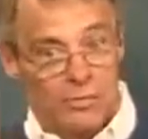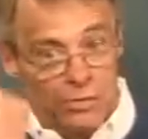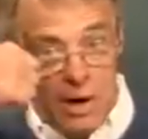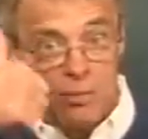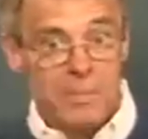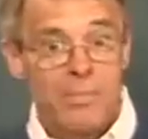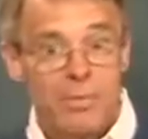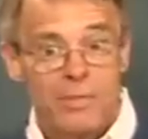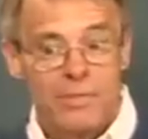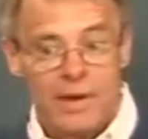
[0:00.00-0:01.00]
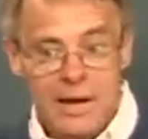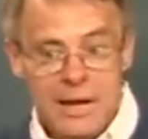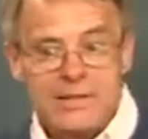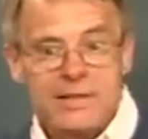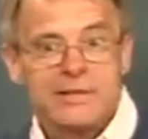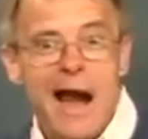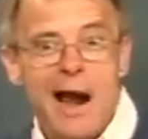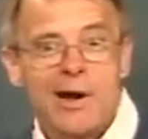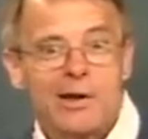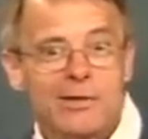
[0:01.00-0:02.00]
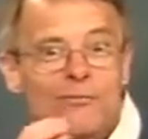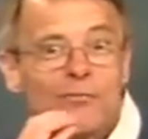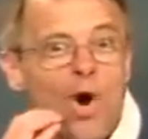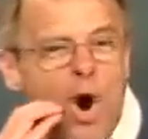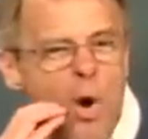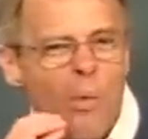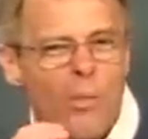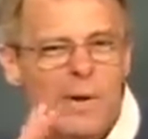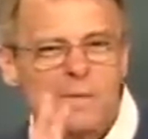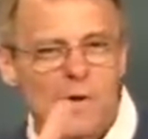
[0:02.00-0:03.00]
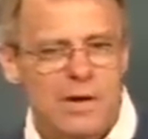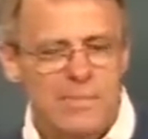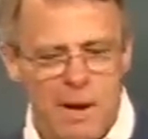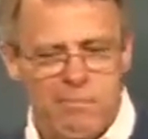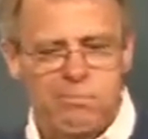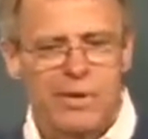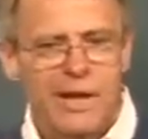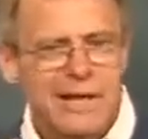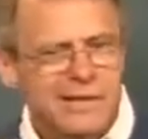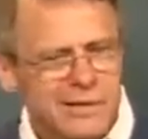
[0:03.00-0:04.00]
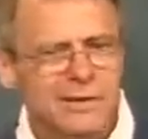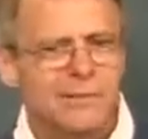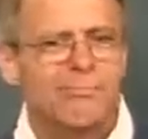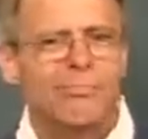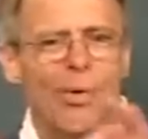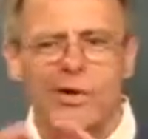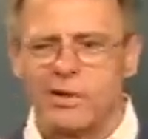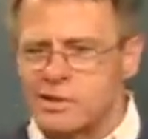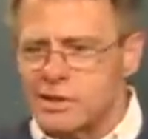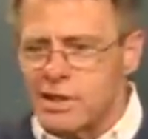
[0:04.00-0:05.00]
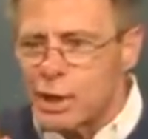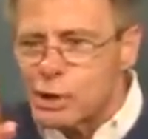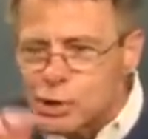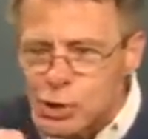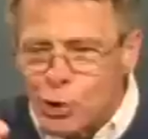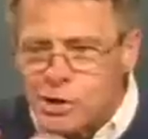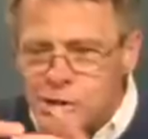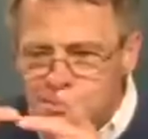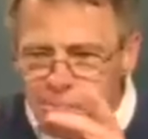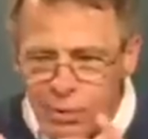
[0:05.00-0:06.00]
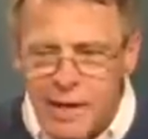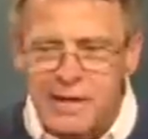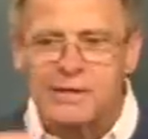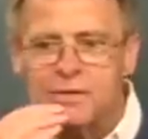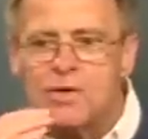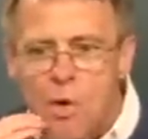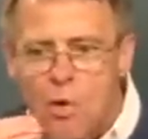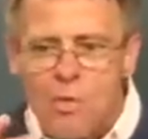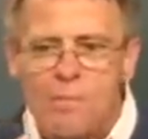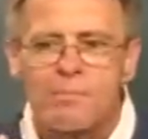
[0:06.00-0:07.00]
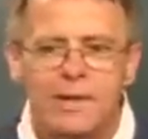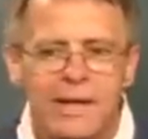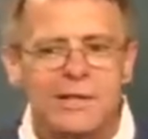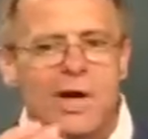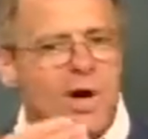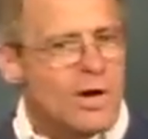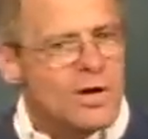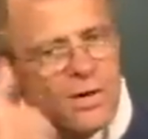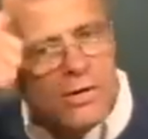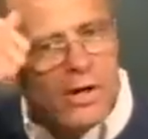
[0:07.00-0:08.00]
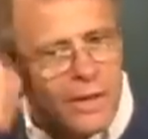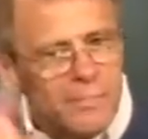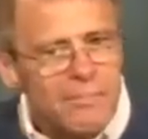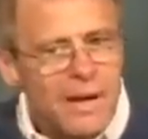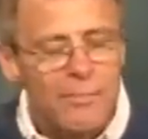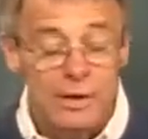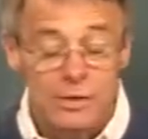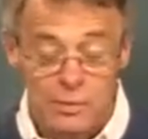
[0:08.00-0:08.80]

Now remember, the desire for home. We've talked about place is important, just like church place and home place. Good memories.